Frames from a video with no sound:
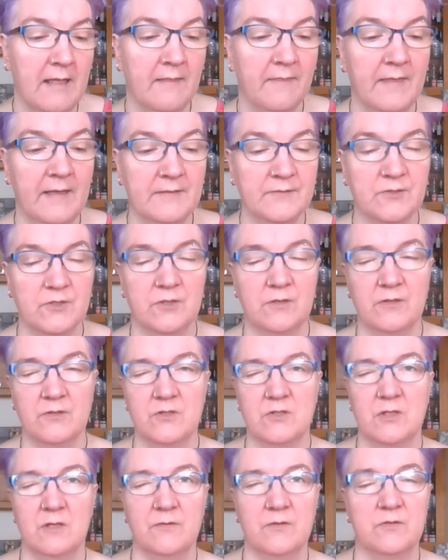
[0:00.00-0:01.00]
that's
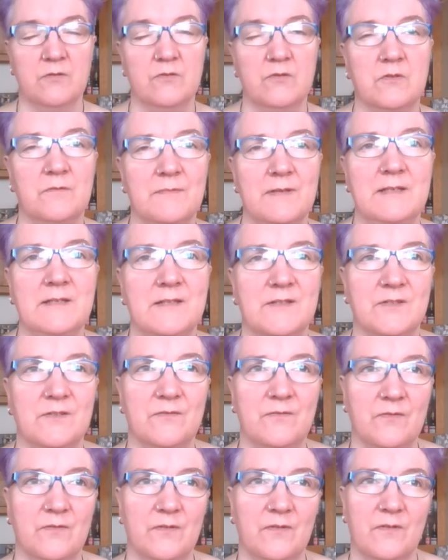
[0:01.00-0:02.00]
just over 200 meters
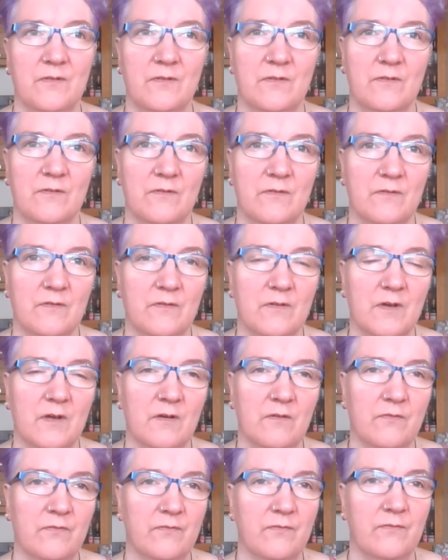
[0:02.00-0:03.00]

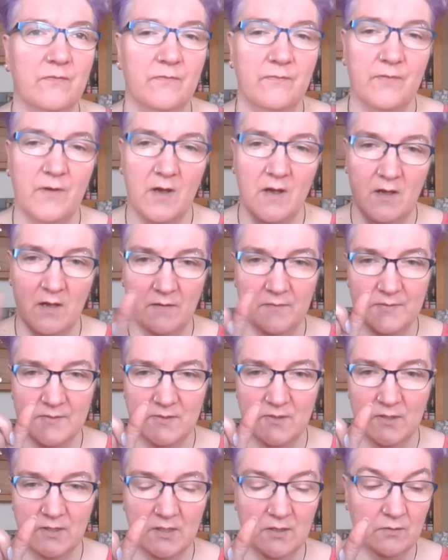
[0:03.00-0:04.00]
of
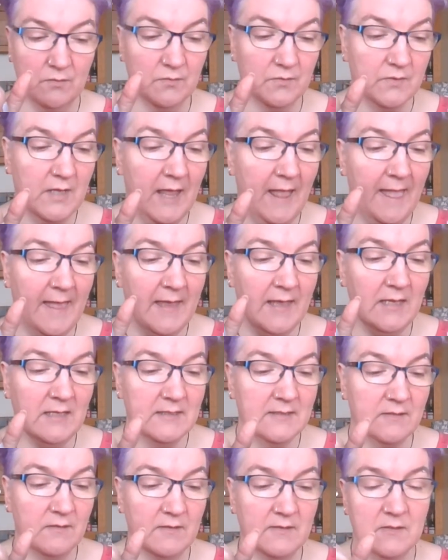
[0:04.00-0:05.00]
singles.
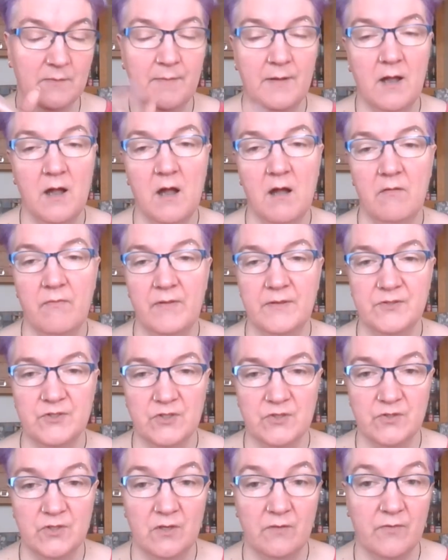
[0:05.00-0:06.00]
So it's about half. That's
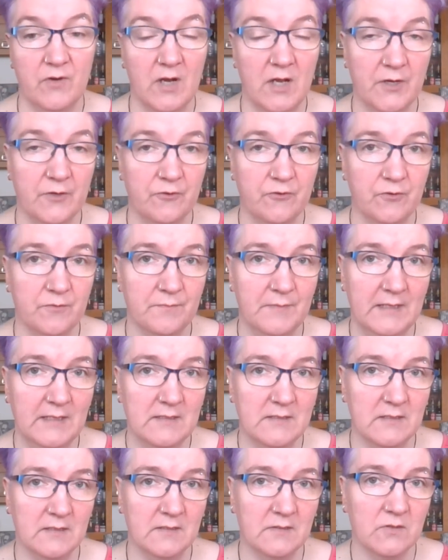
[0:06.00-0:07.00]
just over 100
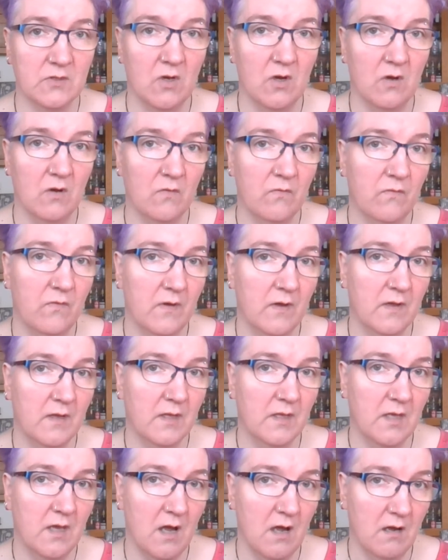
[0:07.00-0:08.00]
meters of
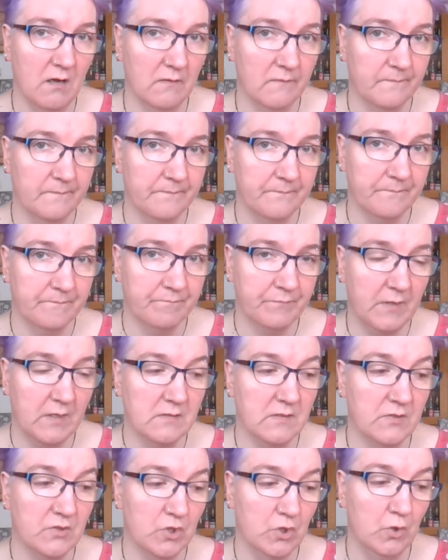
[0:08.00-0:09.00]
yarn, because
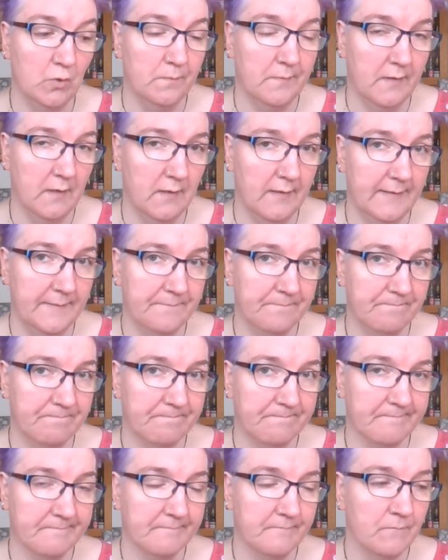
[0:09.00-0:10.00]
it's 2-ply.
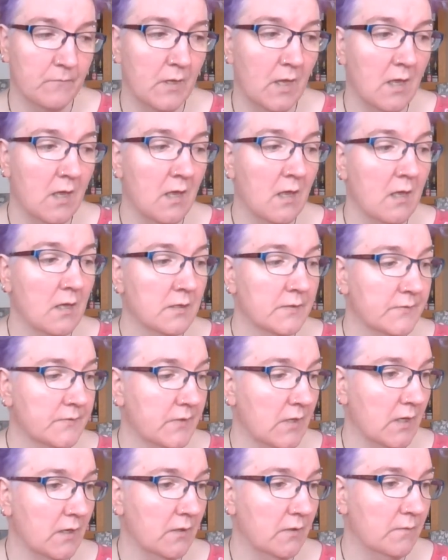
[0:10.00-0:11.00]

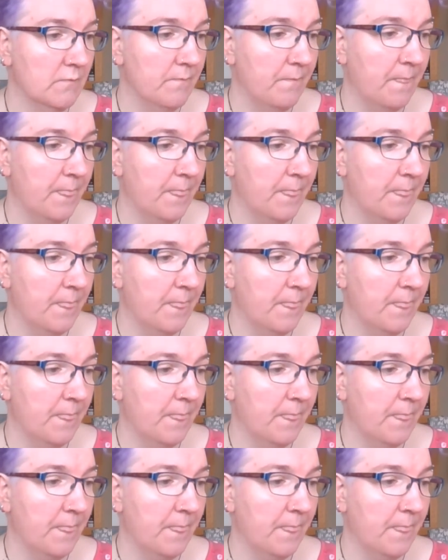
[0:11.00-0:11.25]
So